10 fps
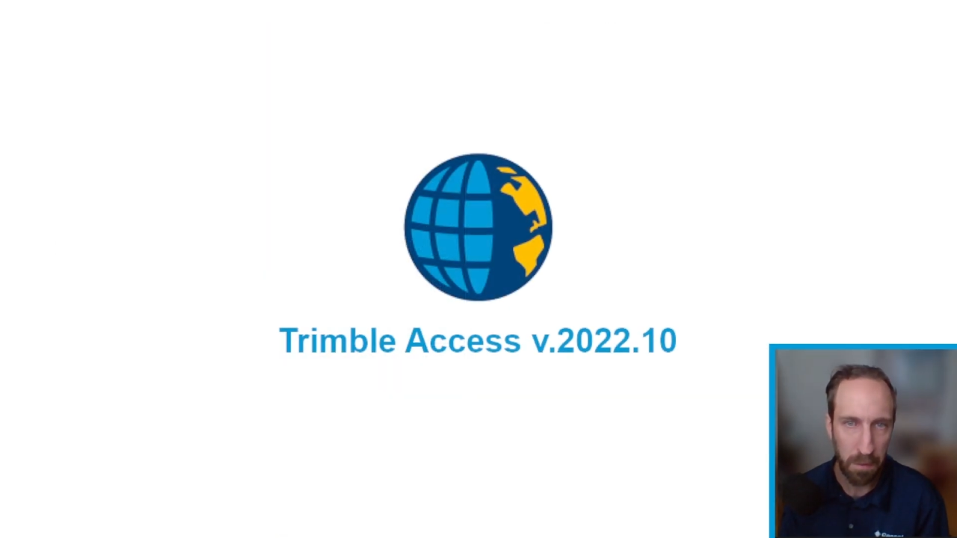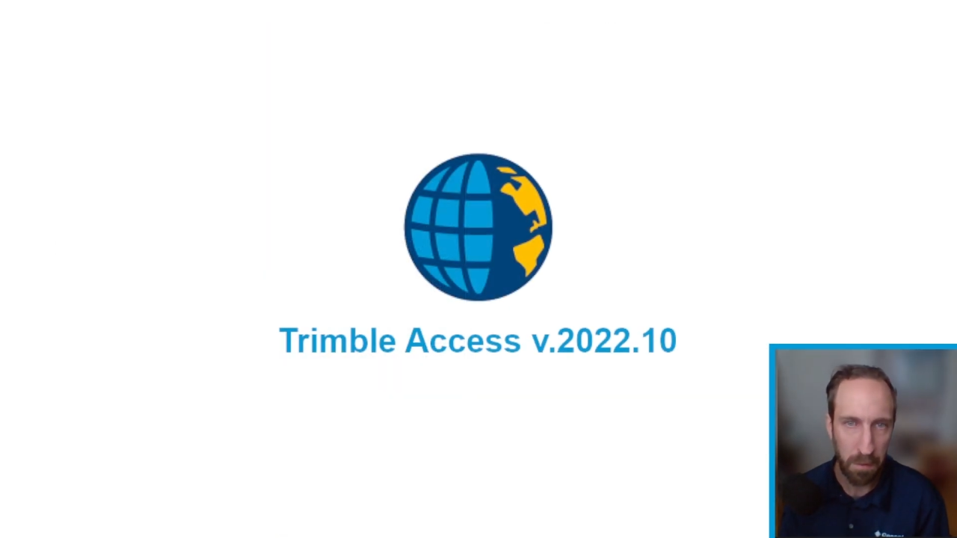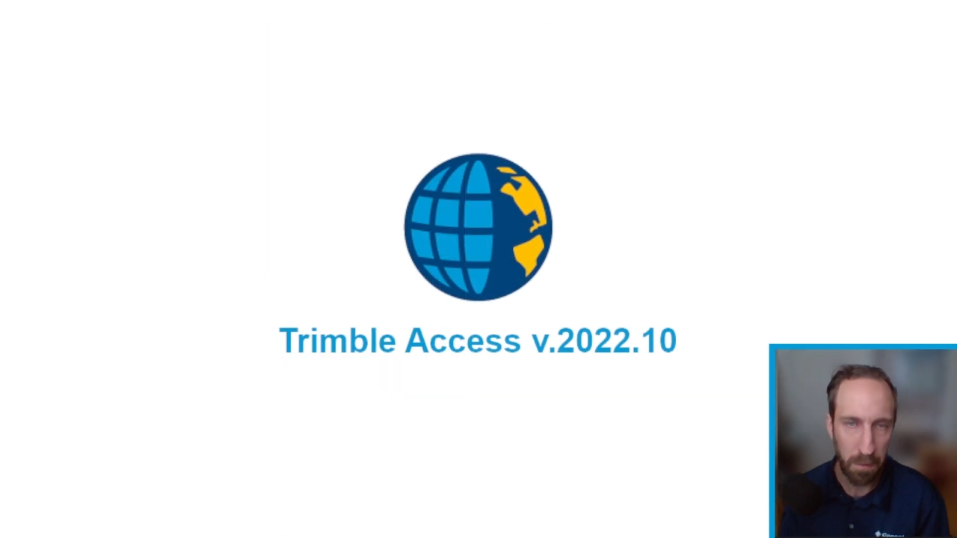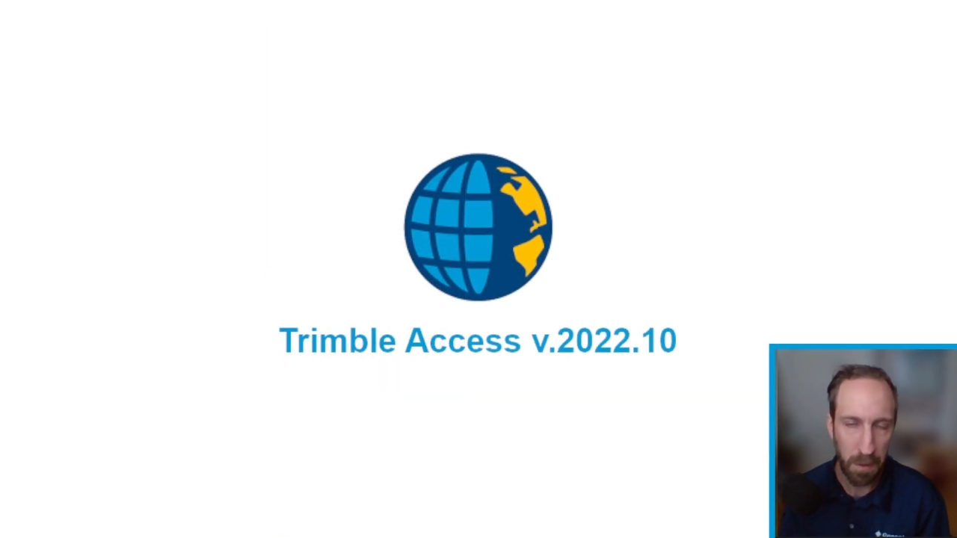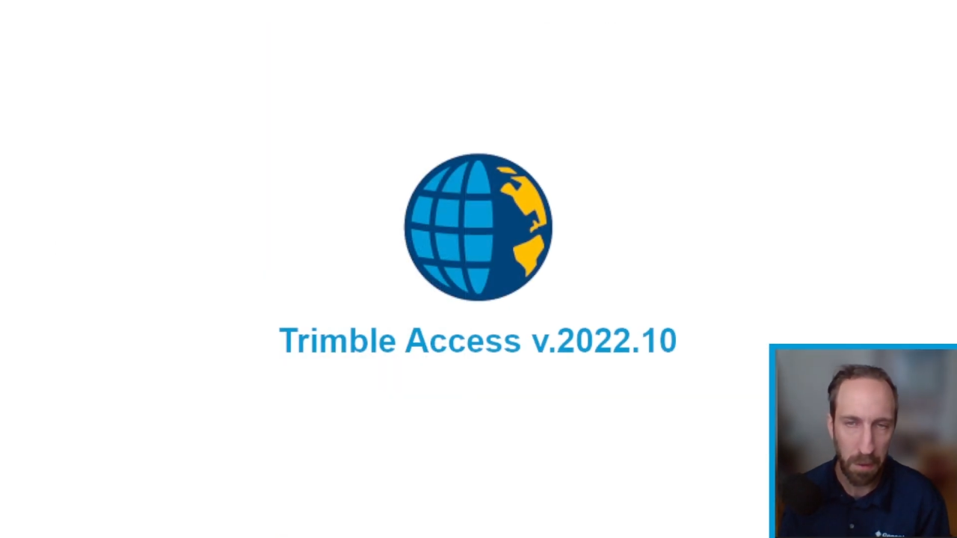
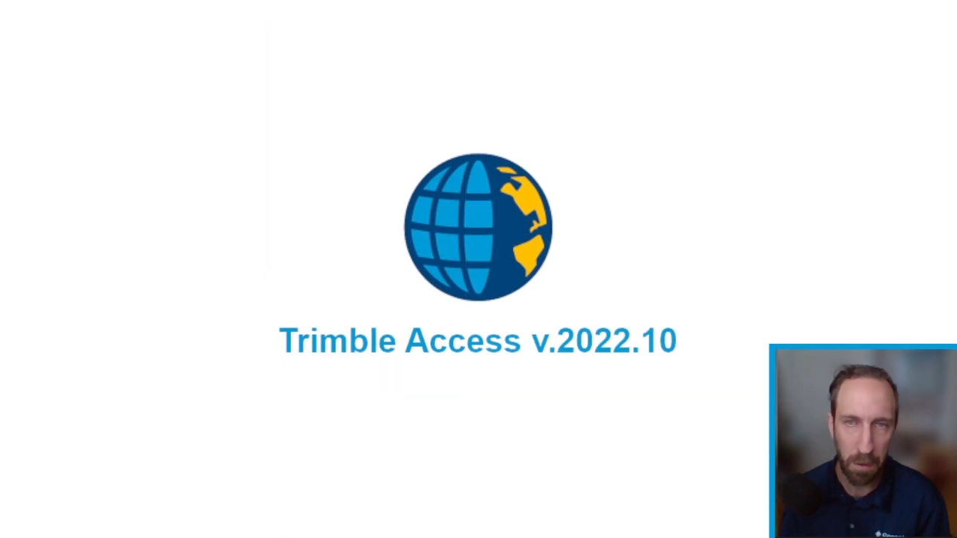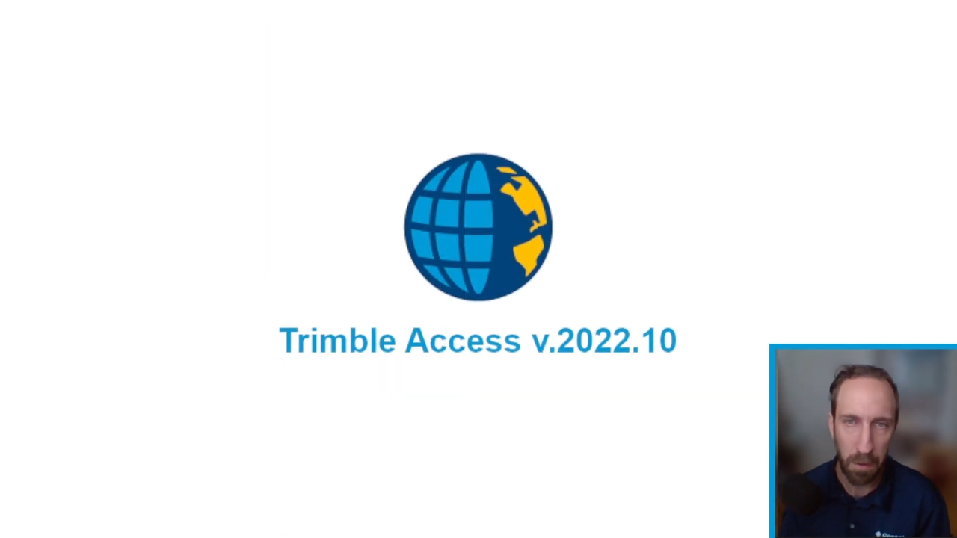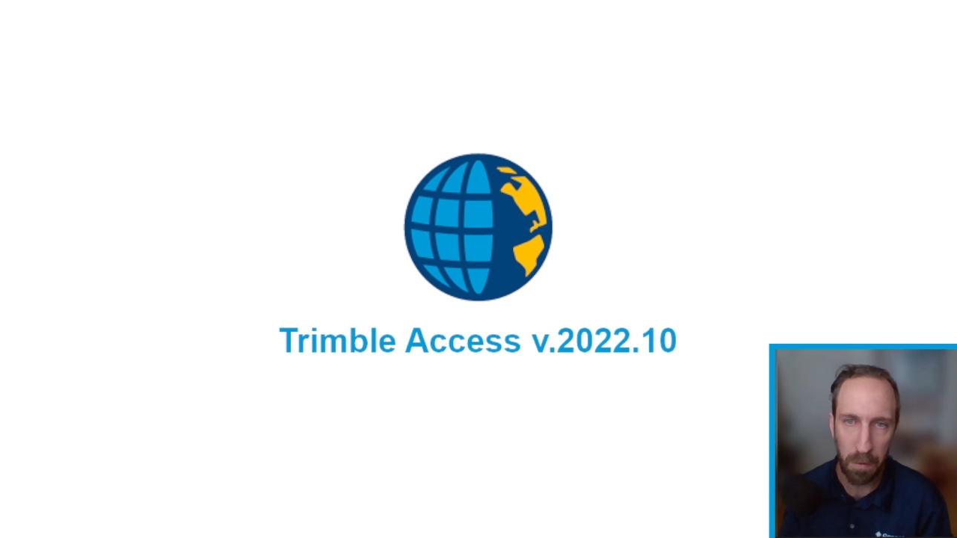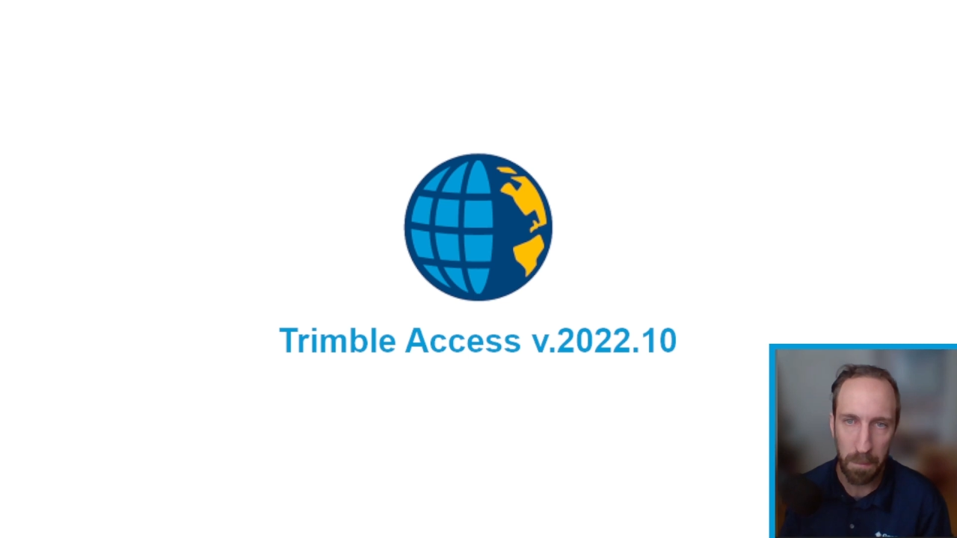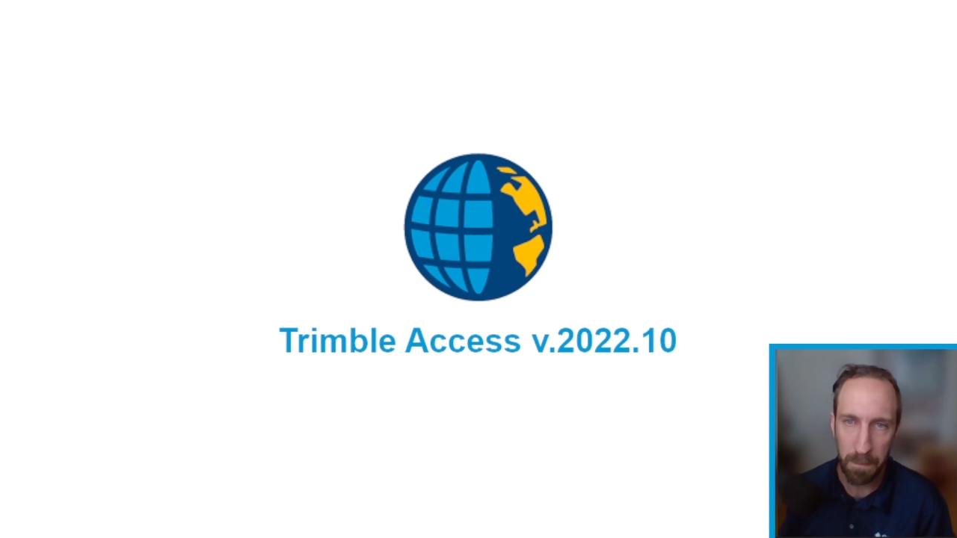So there you
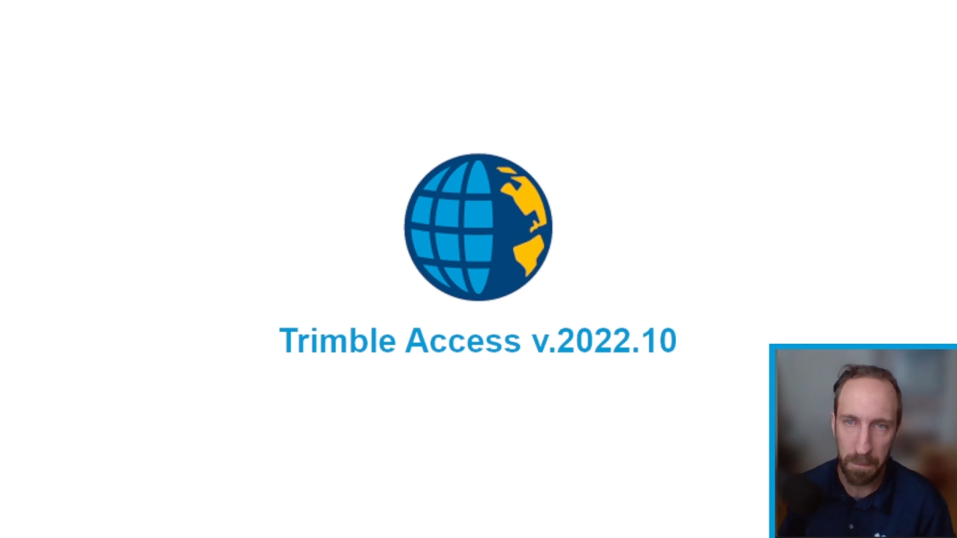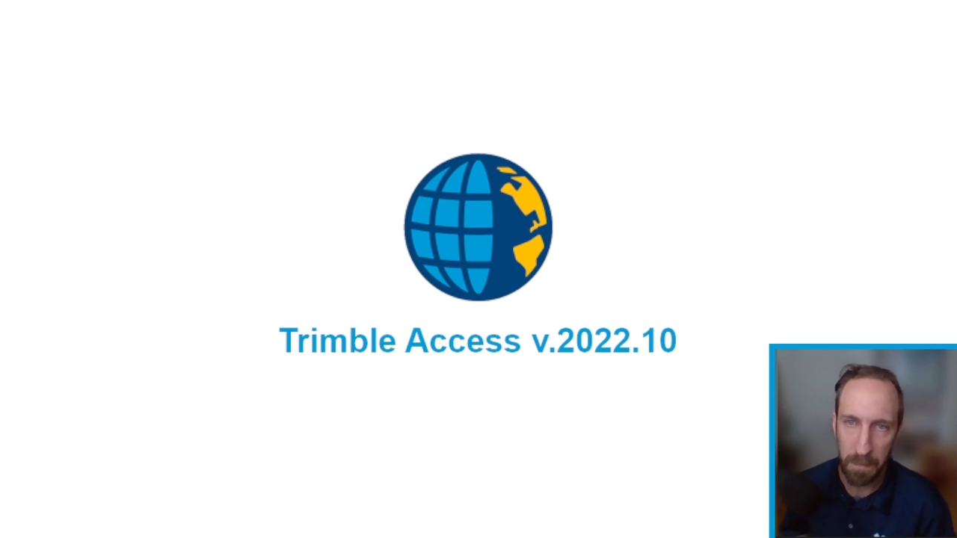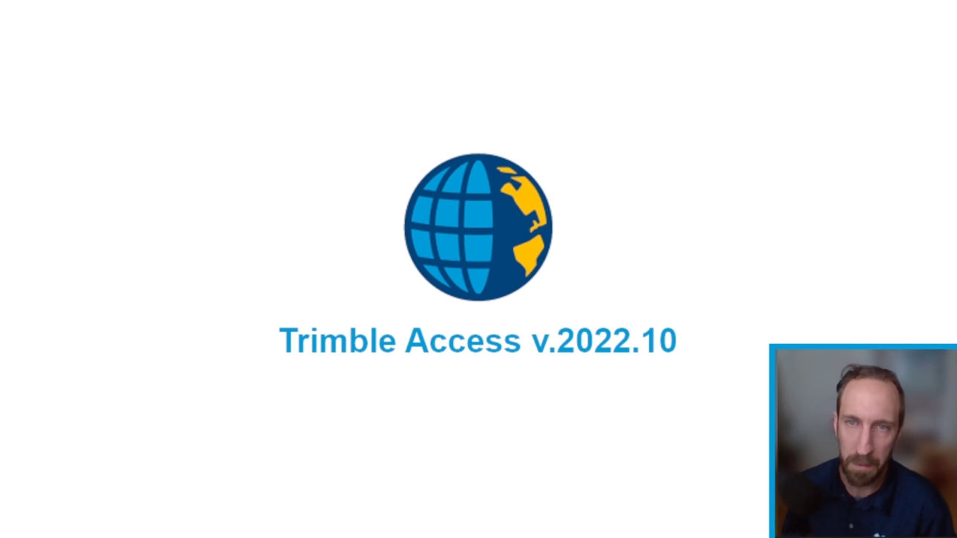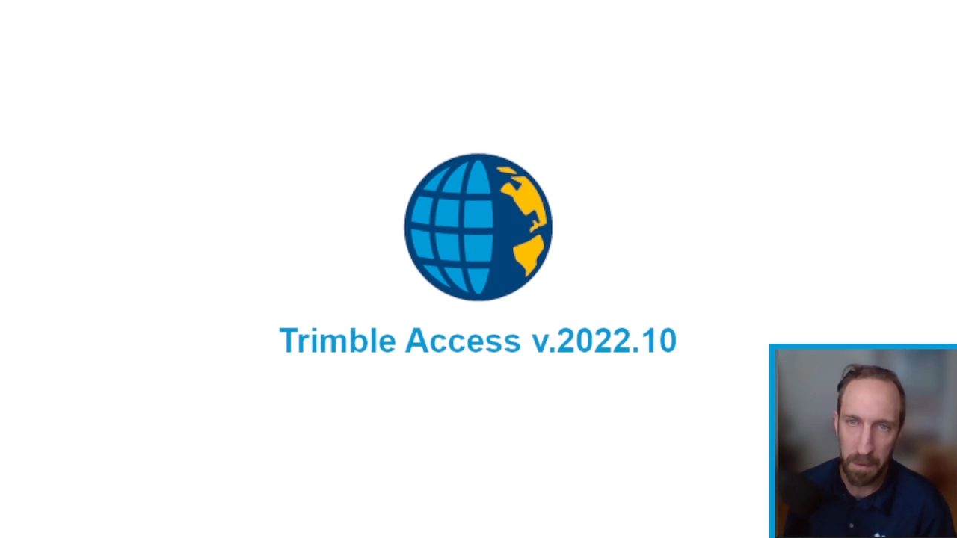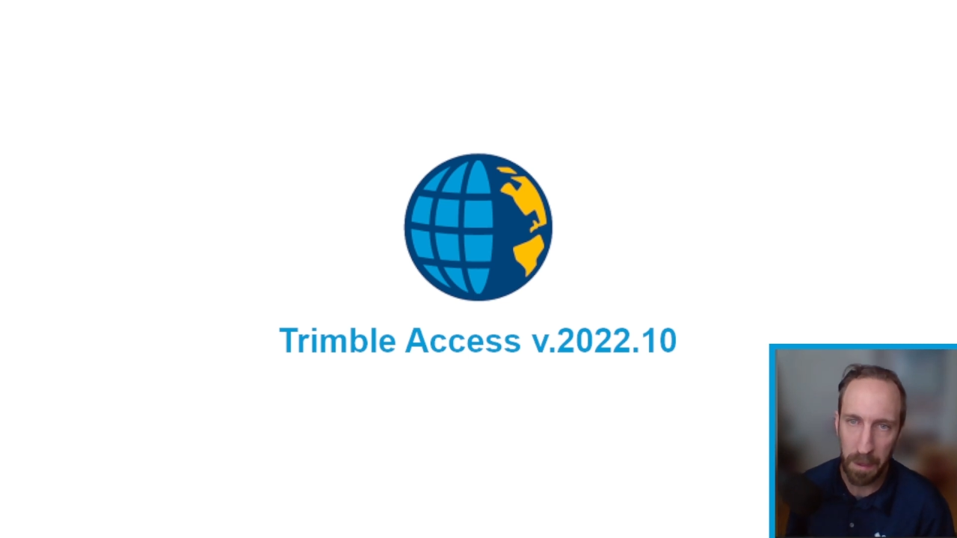go.
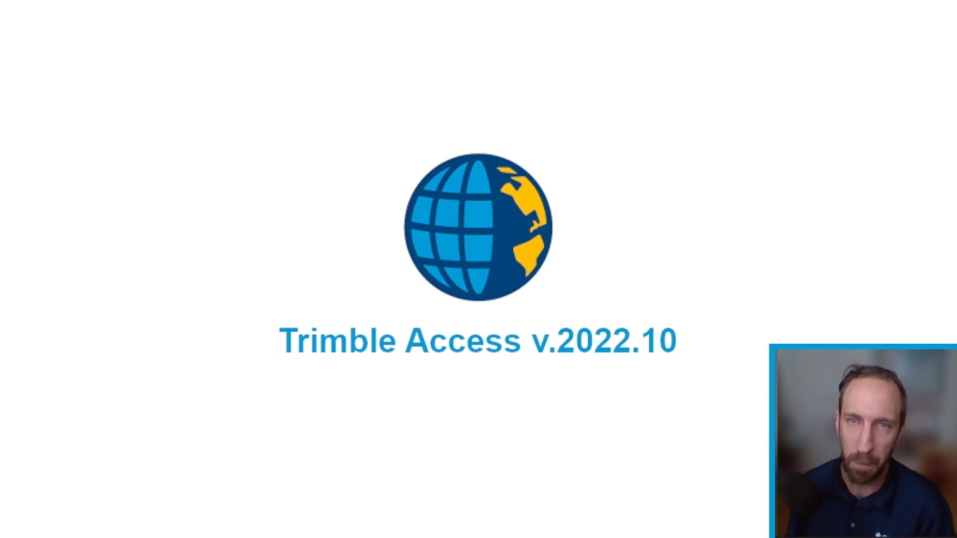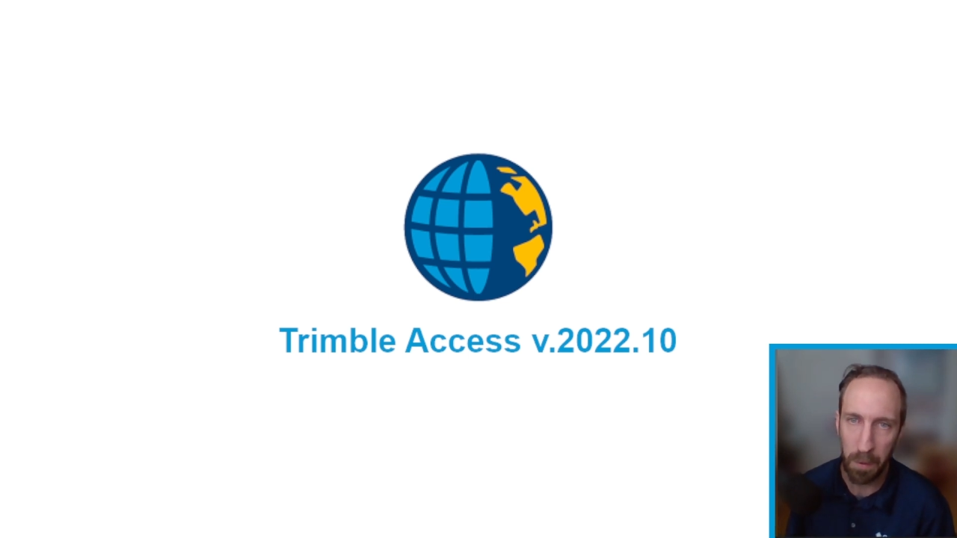That